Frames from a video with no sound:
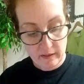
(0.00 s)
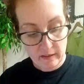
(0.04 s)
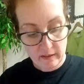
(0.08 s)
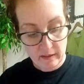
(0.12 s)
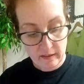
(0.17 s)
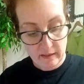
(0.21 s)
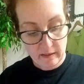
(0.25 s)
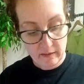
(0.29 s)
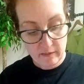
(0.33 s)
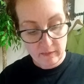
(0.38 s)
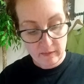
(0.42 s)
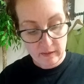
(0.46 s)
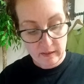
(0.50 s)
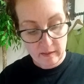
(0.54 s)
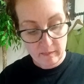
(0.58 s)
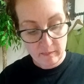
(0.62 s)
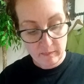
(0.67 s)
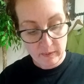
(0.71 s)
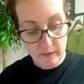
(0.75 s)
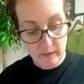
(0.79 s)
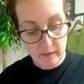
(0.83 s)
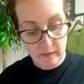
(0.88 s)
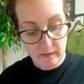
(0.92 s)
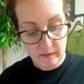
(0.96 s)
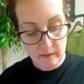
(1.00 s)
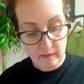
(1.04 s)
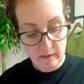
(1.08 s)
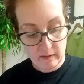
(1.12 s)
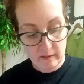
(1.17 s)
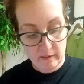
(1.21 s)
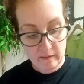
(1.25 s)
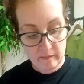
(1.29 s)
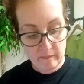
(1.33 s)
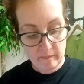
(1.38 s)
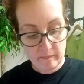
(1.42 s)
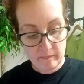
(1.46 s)
and that wrap
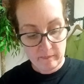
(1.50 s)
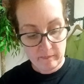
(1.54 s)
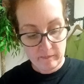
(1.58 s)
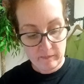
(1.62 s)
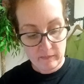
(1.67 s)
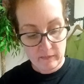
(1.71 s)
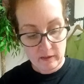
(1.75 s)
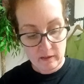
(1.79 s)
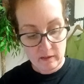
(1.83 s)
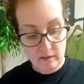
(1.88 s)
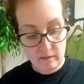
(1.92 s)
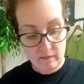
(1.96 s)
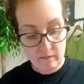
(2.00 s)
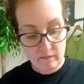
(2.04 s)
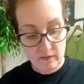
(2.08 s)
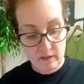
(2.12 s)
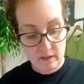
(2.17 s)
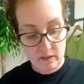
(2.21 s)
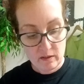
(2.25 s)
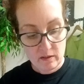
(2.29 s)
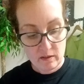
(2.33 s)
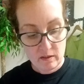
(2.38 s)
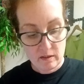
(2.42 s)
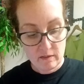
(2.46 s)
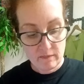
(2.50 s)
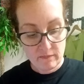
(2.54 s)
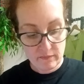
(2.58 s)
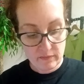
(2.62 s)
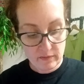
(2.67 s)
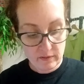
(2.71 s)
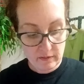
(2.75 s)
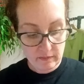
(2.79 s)
fell off.